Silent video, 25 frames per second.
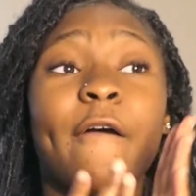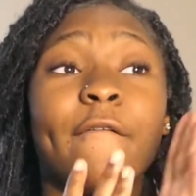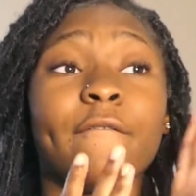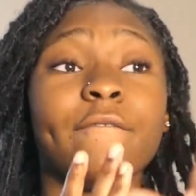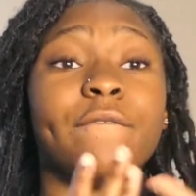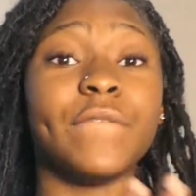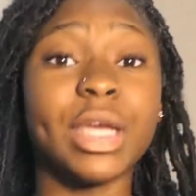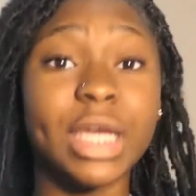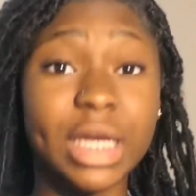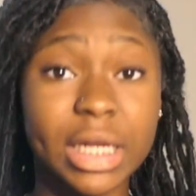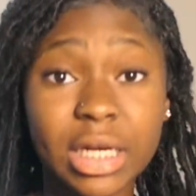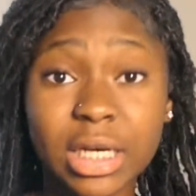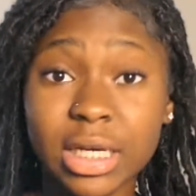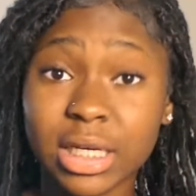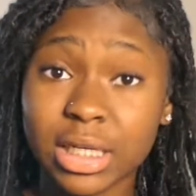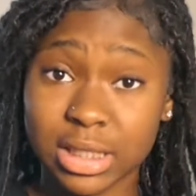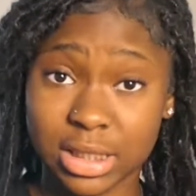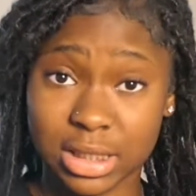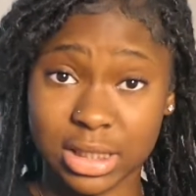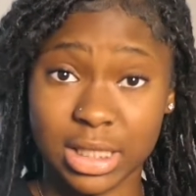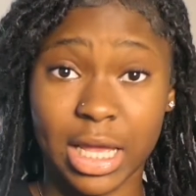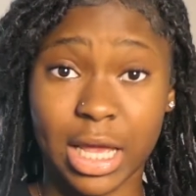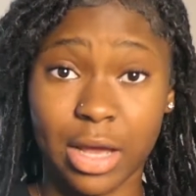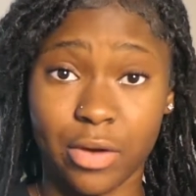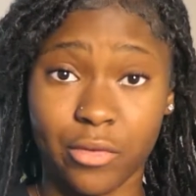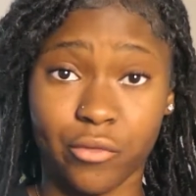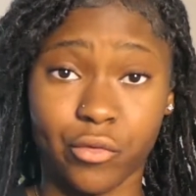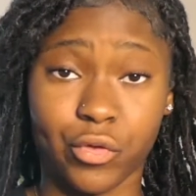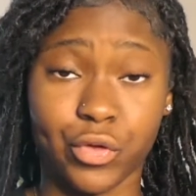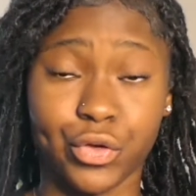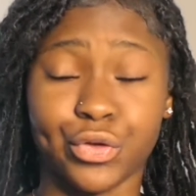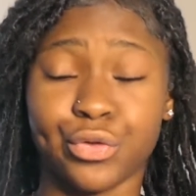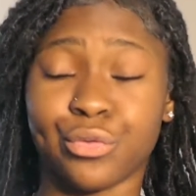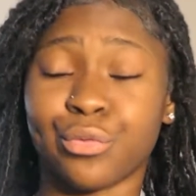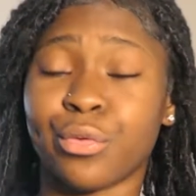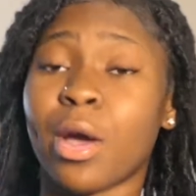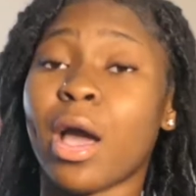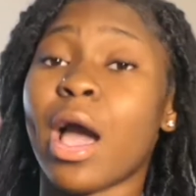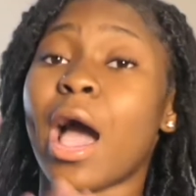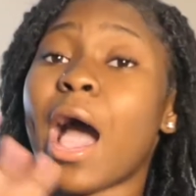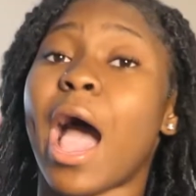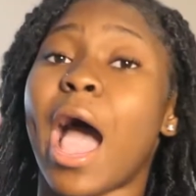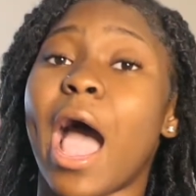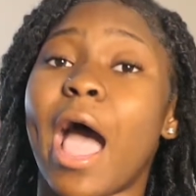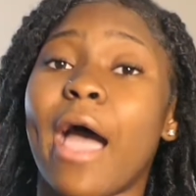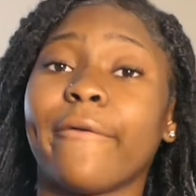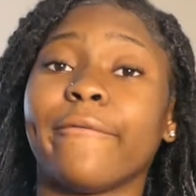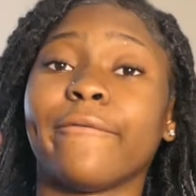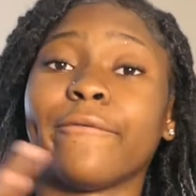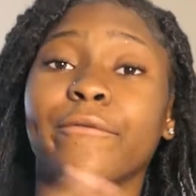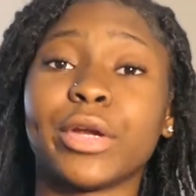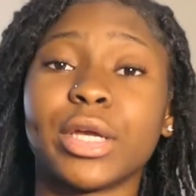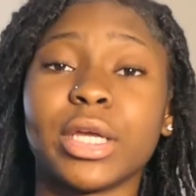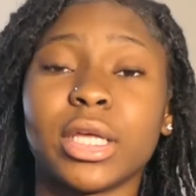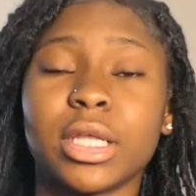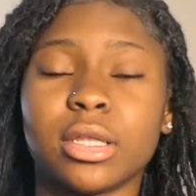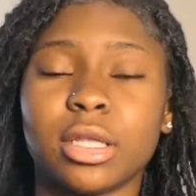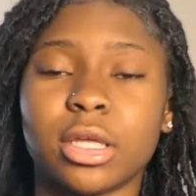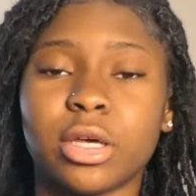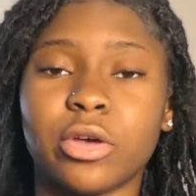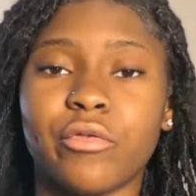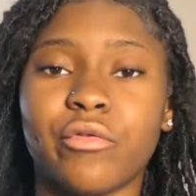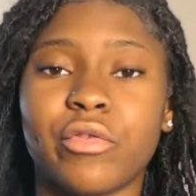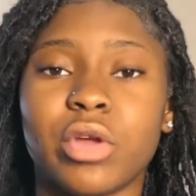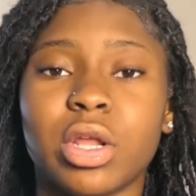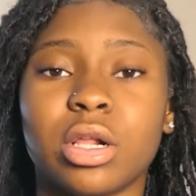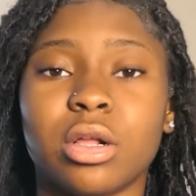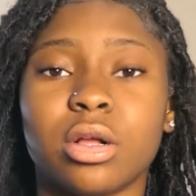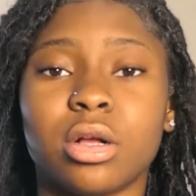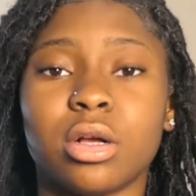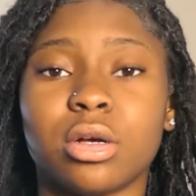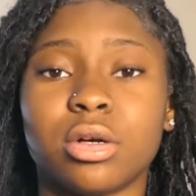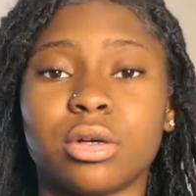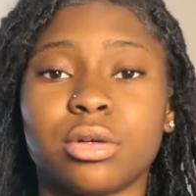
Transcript: Vito is the app for you. I freaking love Vito.